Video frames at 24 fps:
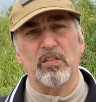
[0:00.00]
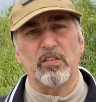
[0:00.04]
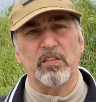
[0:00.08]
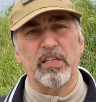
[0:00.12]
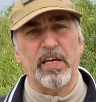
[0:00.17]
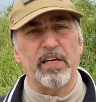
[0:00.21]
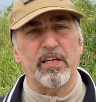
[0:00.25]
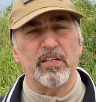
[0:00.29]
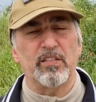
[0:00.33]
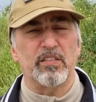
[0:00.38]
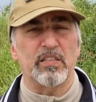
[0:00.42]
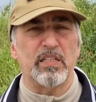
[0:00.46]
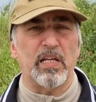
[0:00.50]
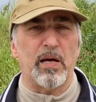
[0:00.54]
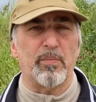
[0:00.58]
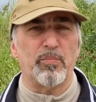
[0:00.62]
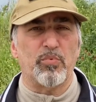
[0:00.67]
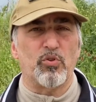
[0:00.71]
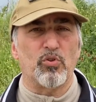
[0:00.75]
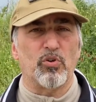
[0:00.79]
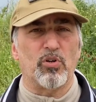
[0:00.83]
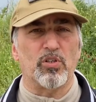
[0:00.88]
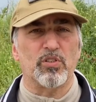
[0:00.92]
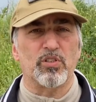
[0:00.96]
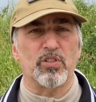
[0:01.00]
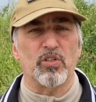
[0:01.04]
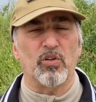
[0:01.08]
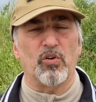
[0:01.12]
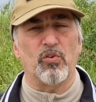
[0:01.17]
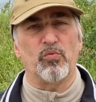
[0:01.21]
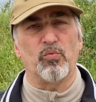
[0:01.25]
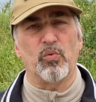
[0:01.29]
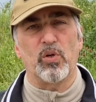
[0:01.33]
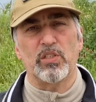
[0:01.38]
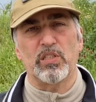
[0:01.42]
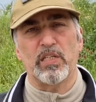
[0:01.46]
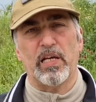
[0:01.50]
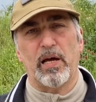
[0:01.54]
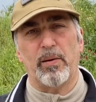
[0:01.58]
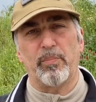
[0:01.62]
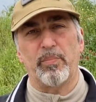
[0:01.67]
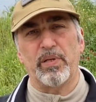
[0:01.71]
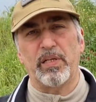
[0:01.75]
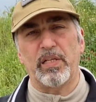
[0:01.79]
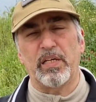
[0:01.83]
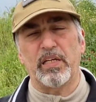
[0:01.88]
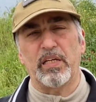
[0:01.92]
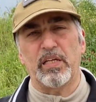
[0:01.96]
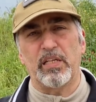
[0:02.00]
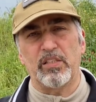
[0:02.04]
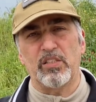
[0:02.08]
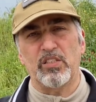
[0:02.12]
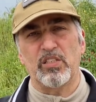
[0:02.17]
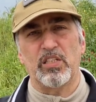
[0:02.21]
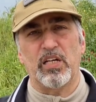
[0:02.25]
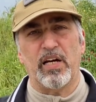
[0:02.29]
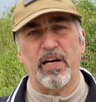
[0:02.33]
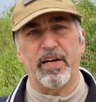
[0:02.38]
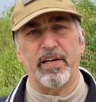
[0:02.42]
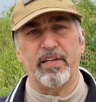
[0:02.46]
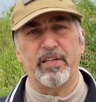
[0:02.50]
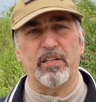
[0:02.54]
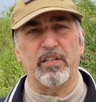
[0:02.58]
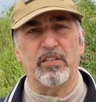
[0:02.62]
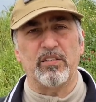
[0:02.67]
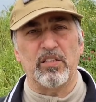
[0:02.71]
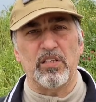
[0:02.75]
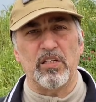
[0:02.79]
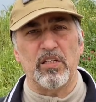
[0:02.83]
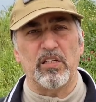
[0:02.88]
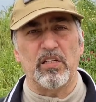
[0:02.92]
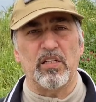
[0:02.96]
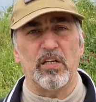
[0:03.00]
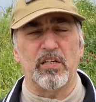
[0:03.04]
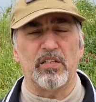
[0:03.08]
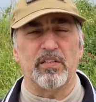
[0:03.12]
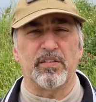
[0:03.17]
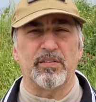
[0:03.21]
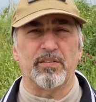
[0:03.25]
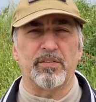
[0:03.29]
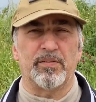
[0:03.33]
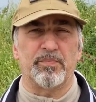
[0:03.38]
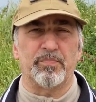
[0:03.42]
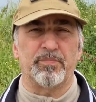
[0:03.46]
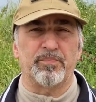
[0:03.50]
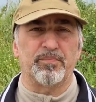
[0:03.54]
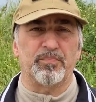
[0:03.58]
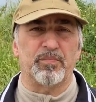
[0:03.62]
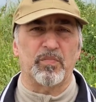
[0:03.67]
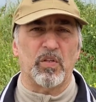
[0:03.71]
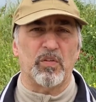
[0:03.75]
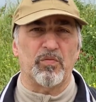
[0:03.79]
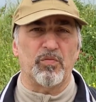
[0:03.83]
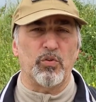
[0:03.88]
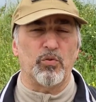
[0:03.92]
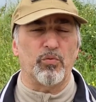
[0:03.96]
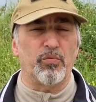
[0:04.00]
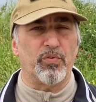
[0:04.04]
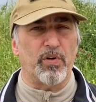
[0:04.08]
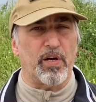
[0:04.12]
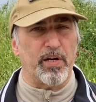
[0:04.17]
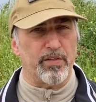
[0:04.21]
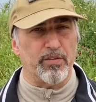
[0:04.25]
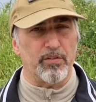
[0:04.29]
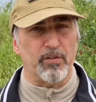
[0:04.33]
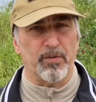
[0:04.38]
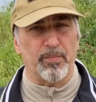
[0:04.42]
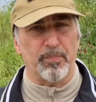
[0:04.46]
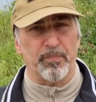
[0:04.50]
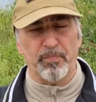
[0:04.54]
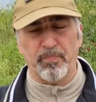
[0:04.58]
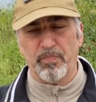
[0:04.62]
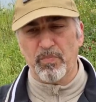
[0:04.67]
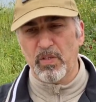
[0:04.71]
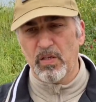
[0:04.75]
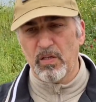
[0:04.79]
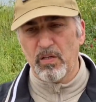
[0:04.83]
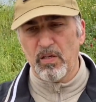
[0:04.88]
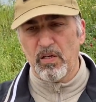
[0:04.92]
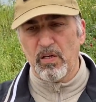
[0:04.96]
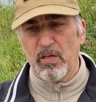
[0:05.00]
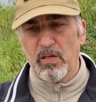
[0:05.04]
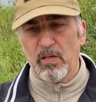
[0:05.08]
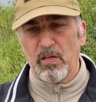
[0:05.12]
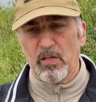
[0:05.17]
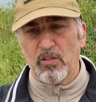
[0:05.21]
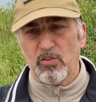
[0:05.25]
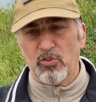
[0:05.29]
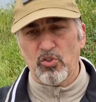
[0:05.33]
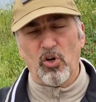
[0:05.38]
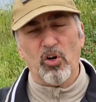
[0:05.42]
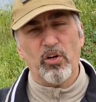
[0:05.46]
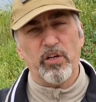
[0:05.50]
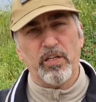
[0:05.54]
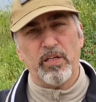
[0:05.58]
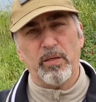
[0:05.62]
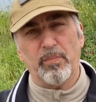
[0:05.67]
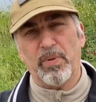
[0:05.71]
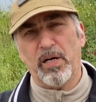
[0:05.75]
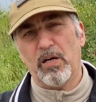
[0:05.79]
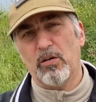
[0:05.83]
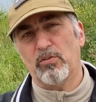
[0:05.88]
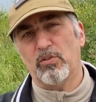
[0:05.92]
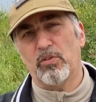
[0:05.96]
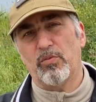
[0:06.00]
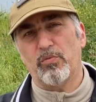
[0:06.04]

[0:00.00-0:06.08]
take snapshots of what's happening inside the viewfinder. Talking about the